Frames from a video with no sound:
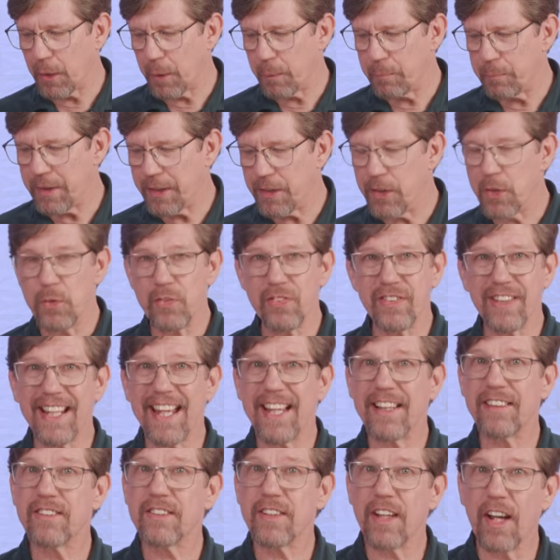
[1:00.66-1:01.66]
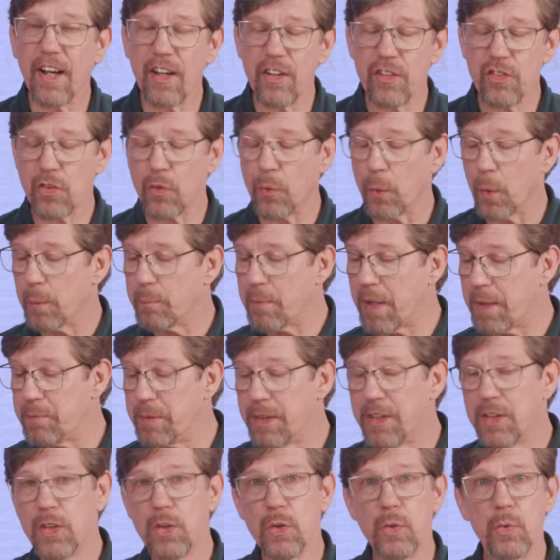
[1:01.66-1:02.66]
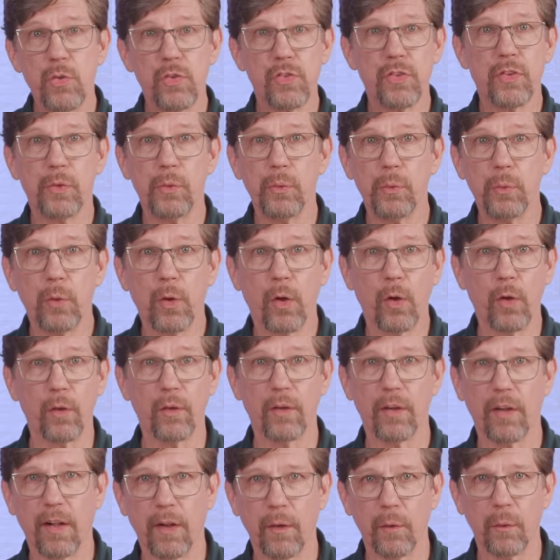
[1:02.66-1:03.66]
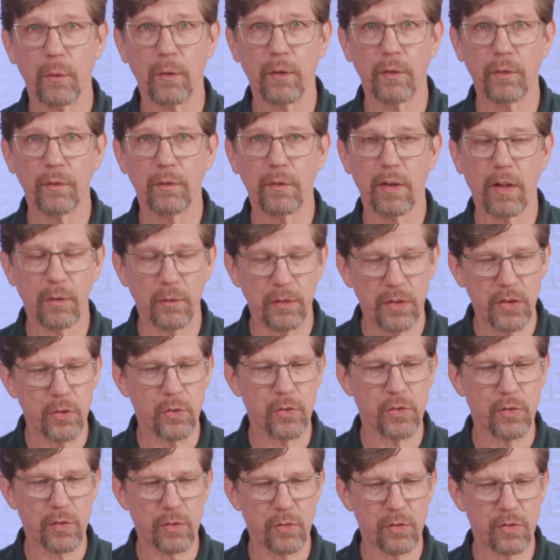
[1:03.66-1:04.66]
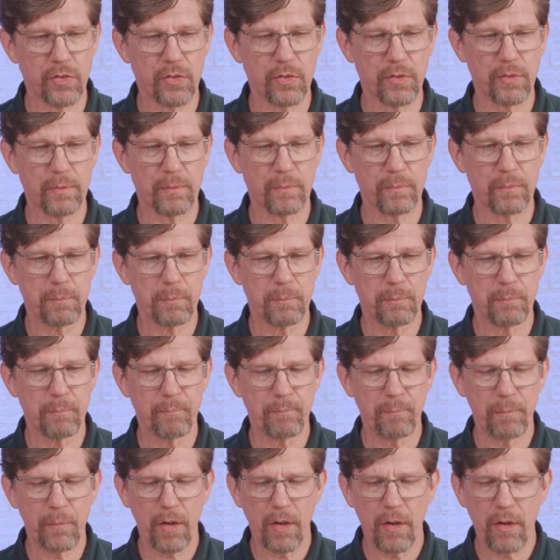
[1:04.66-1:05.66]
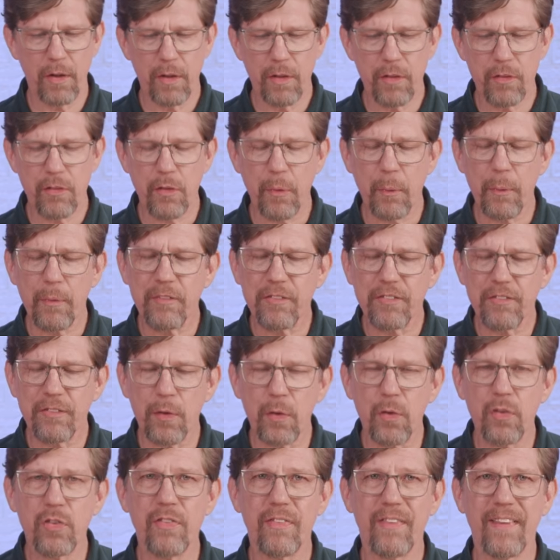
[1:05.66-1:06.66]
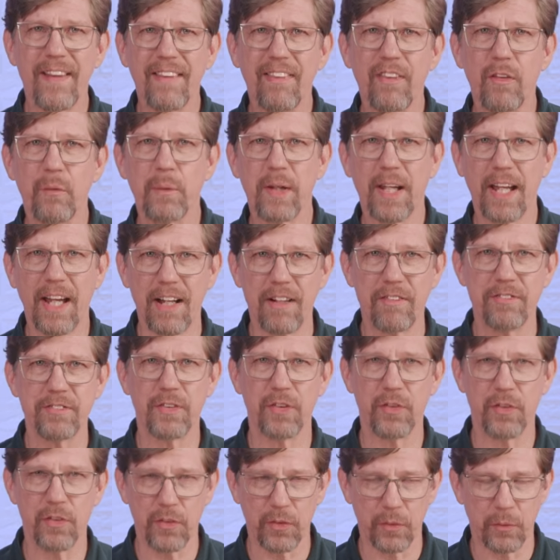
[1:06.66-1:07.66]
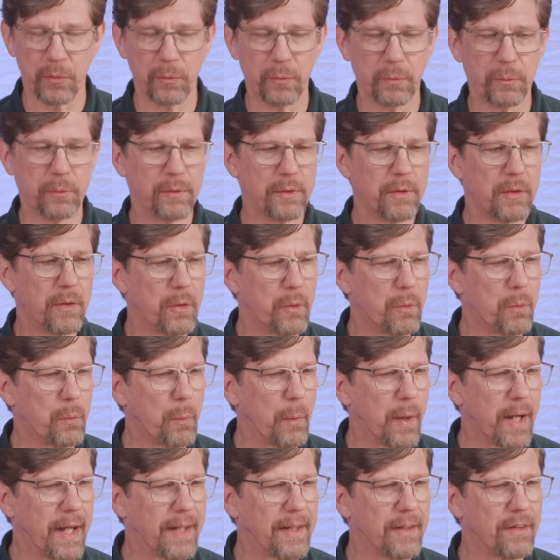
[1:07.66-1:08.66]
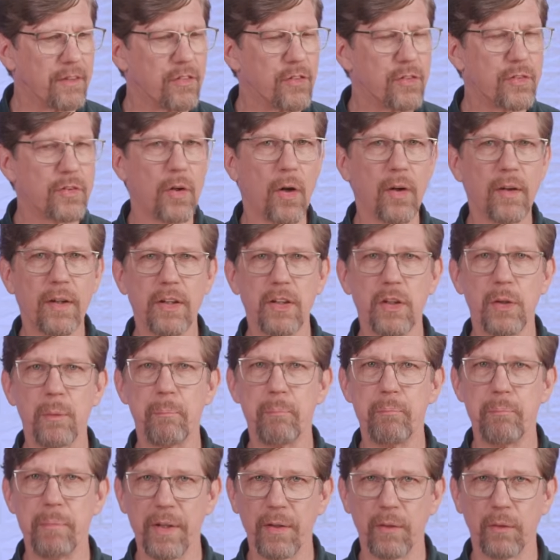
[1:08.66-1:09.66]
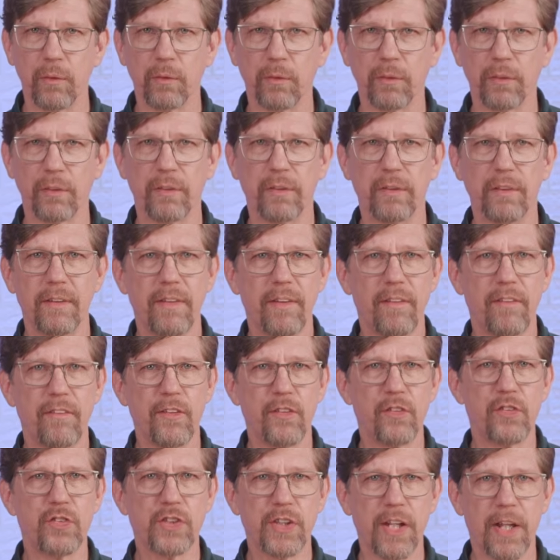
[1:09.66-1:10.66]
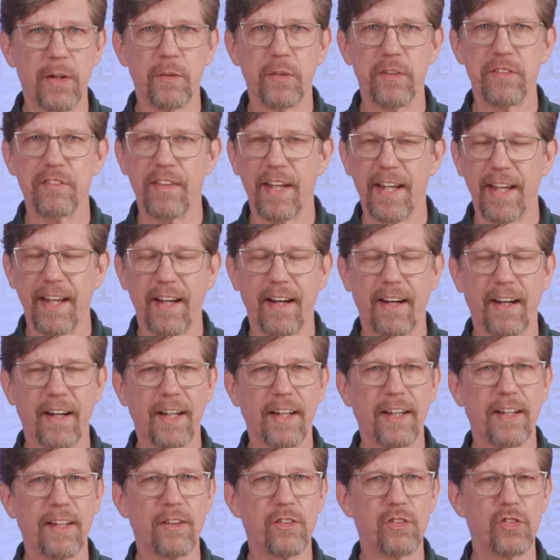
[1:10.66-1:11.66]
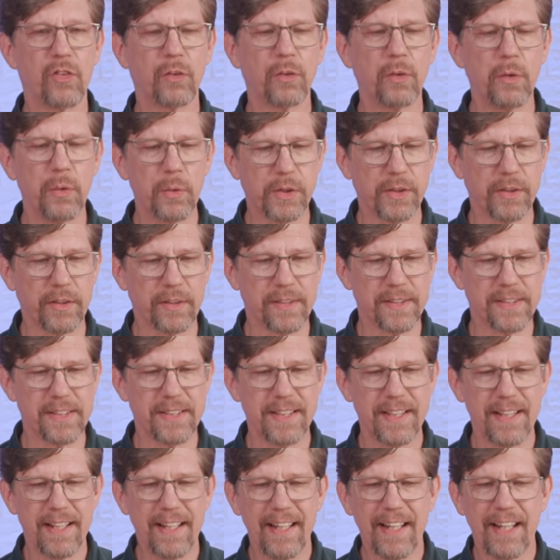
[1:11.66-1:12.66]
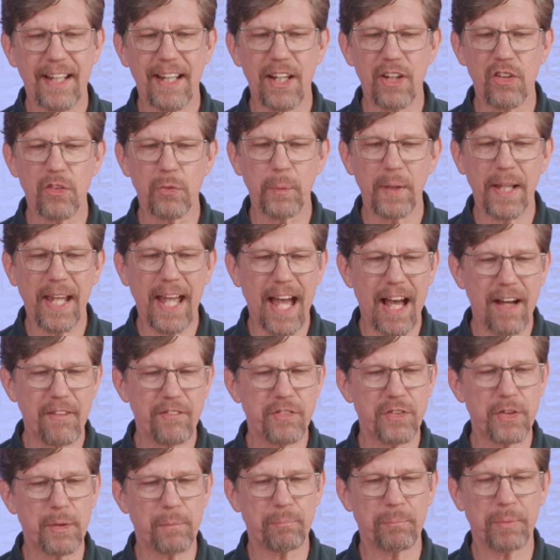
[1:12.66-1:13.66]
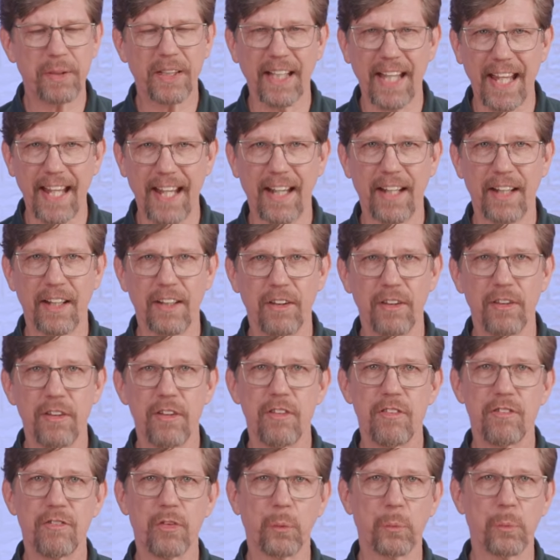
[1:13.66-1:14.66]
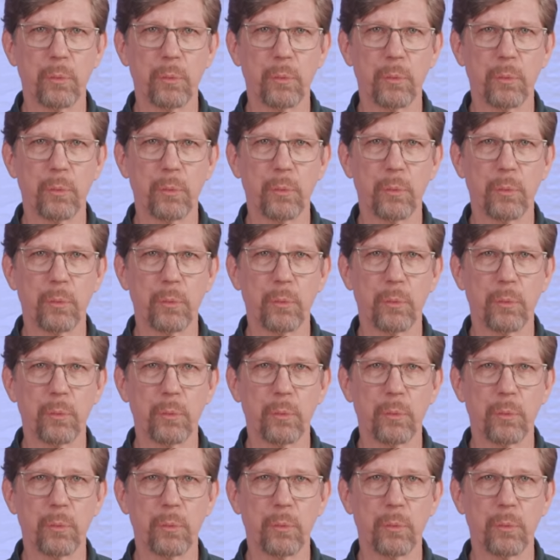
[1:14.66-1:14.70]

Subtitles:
be used against us or may be used to hurt our users. So the first thing that we have to do when starting to build these generative AI solutions is we have to plan for